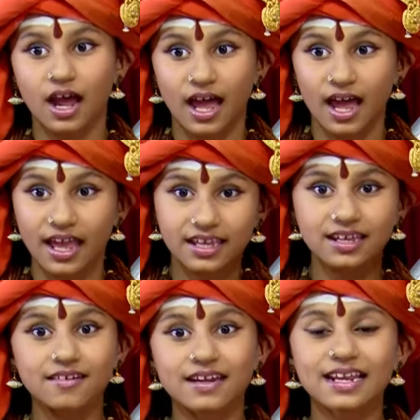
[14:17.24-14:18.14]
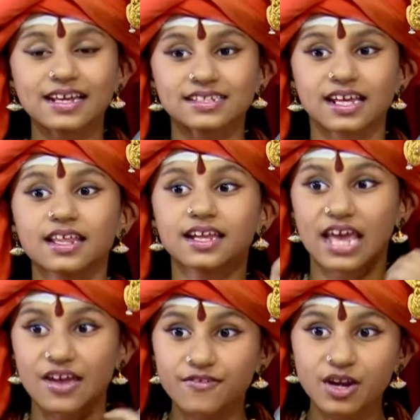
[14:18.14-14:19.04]
I can really say that
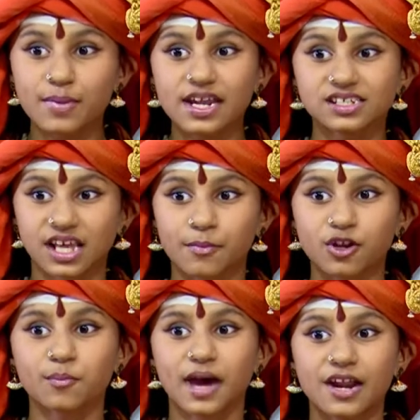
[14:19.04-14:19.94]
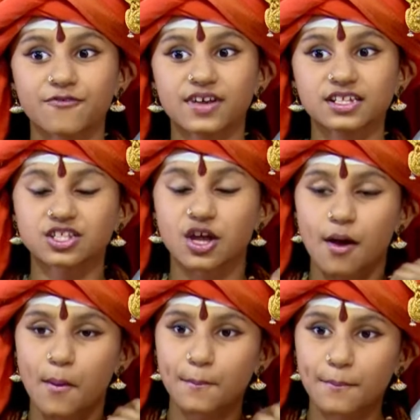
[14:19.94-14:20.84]
everybody is able to manifest
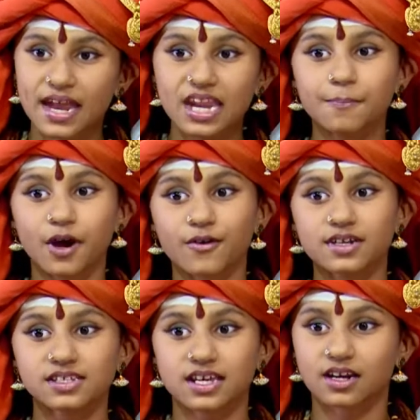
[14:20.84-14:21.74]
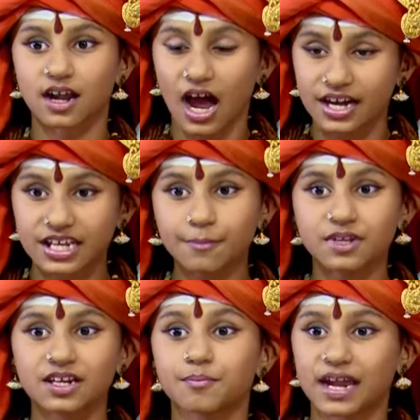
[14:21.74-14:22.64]
many powers and adept
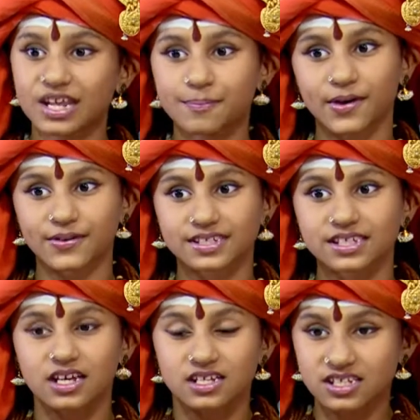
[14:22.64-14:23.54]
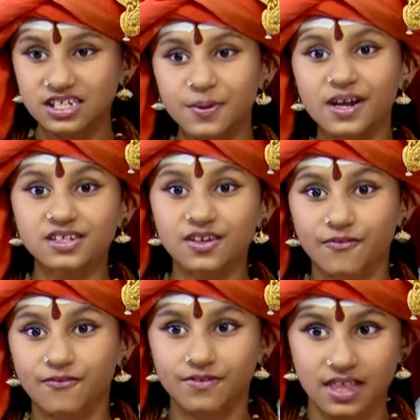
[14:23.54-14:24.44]
in many powers just because
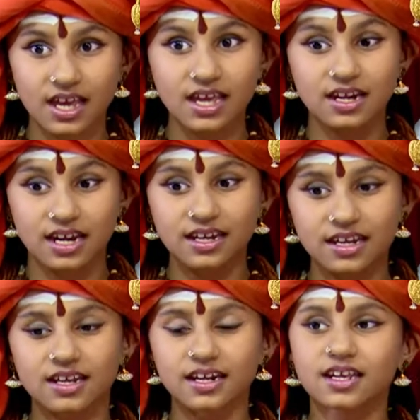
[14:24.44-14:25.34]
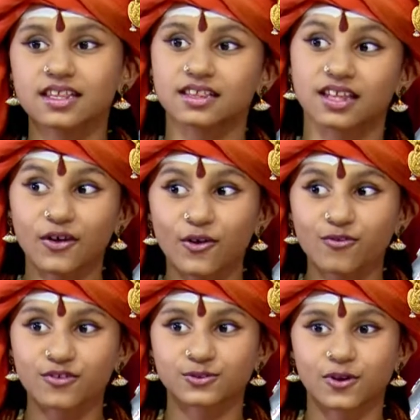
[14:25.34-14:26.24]
of their integrity that they hold
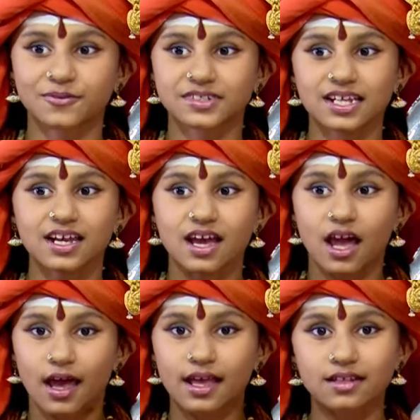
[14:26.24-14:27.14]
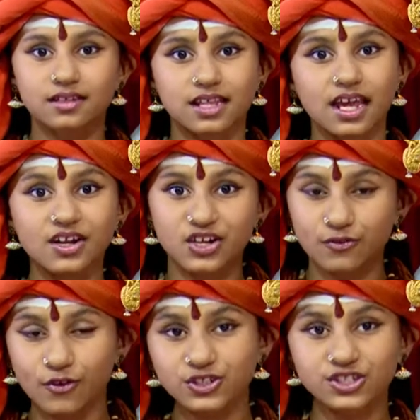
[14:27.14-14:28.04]
for Swamiji and their
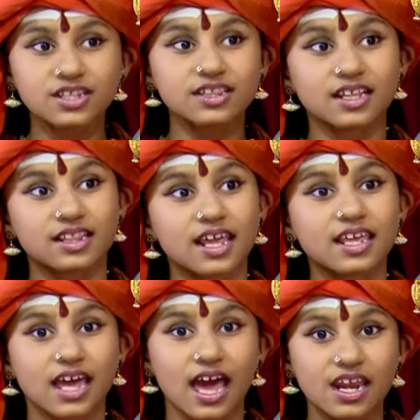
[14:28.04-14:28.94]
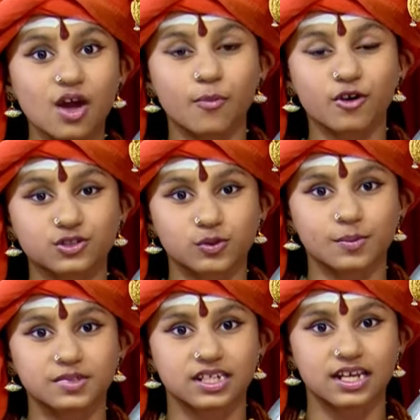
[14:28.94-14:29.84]
devotion that they carry upon
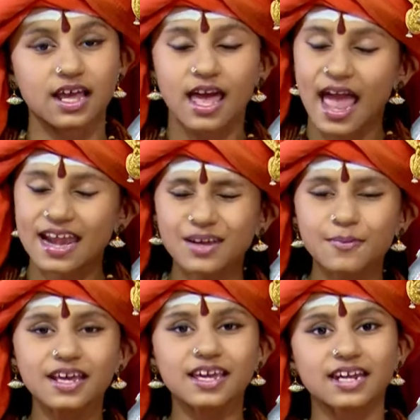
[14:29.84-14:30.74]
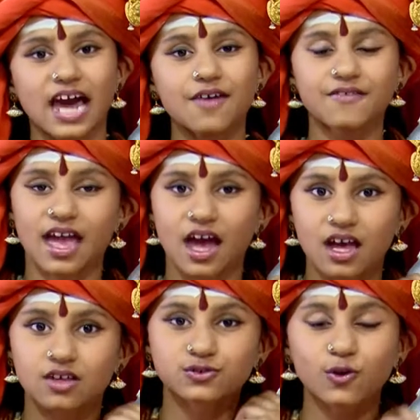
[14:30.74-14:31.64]
Swamiji. Anybody can have
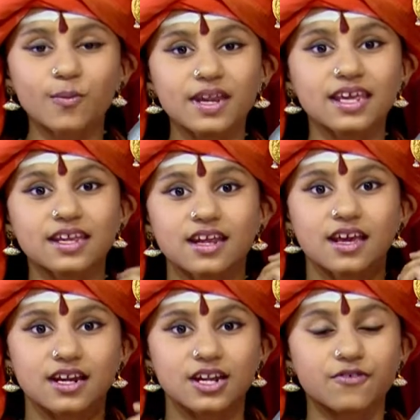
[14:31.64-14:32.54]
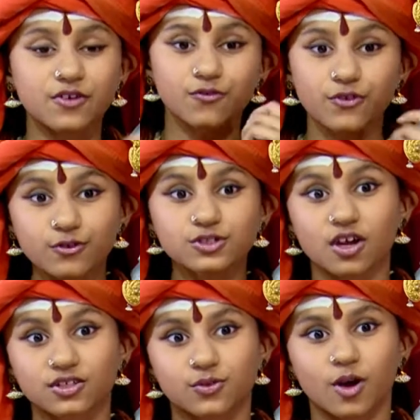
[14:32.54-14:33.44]
so many different views
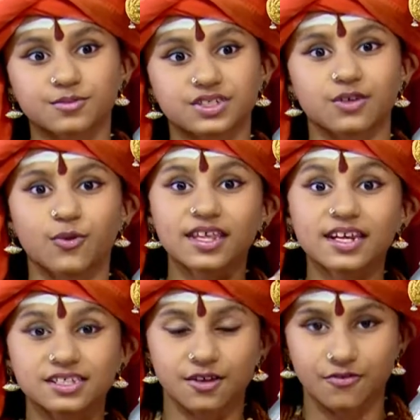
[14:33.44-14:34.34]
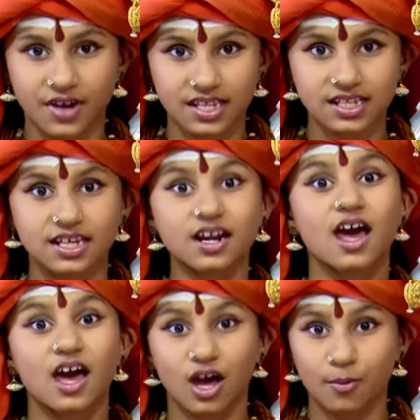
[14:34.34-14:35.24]
on Swamiji, whether he's a father,
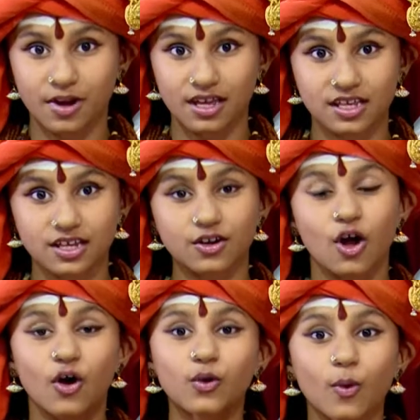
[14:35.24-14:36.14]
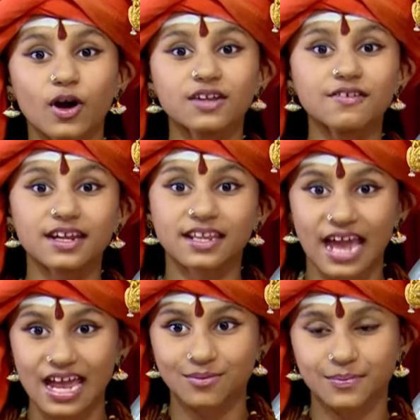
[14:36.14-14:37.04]
a brother, or whatever it
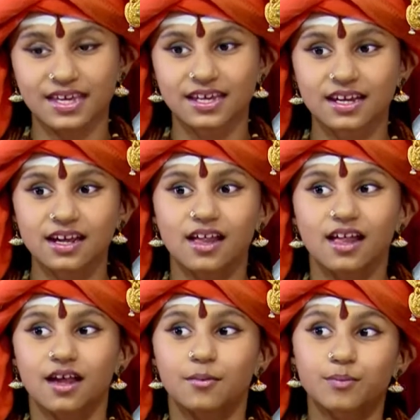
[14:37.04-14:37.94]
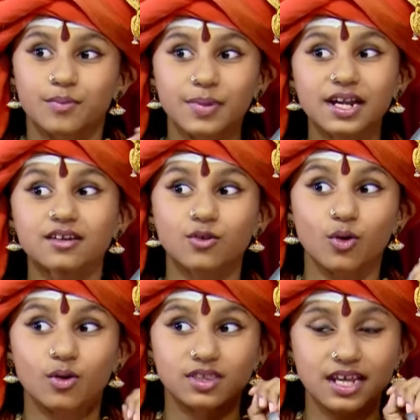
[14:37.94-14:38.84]
can be. But
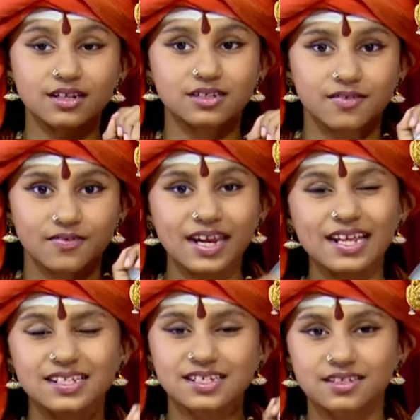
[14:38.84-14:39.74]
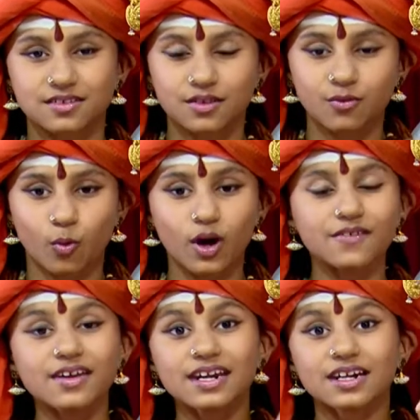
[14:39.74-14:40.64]
that
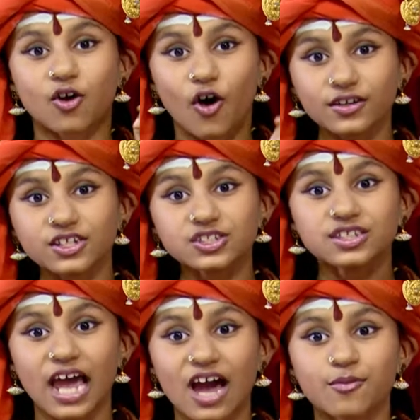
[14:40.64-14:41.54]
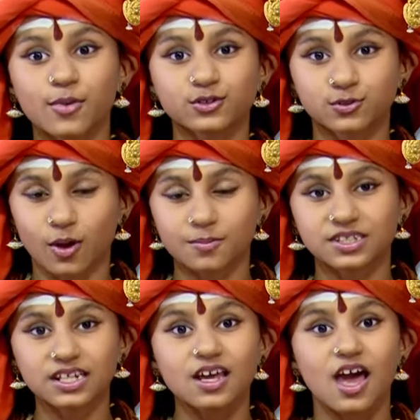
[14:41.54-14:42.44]
whatever cognition they have about
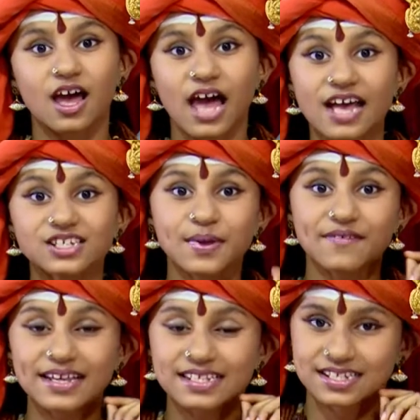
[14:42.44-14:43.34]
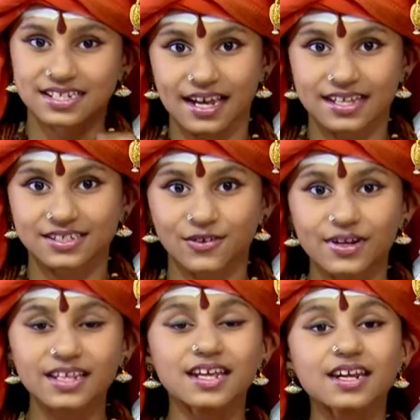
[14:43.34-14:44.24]
Swamiji has to be very chaste.
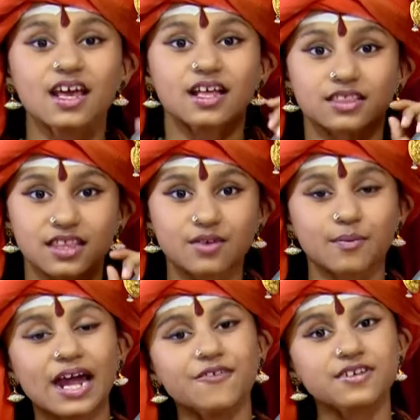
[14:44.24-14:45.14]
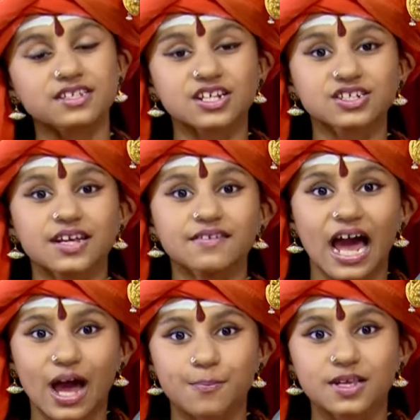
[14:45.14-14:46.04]
Only then that manifestation even
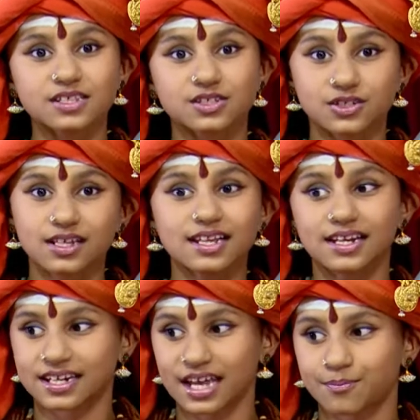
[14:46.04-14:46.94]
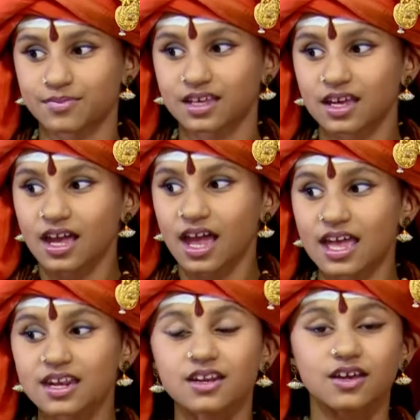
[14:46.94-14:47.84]
happens till the depth.
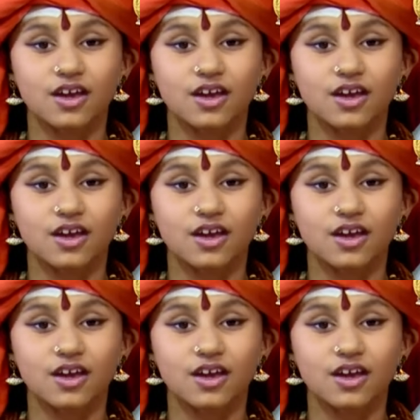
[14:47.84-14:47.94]
And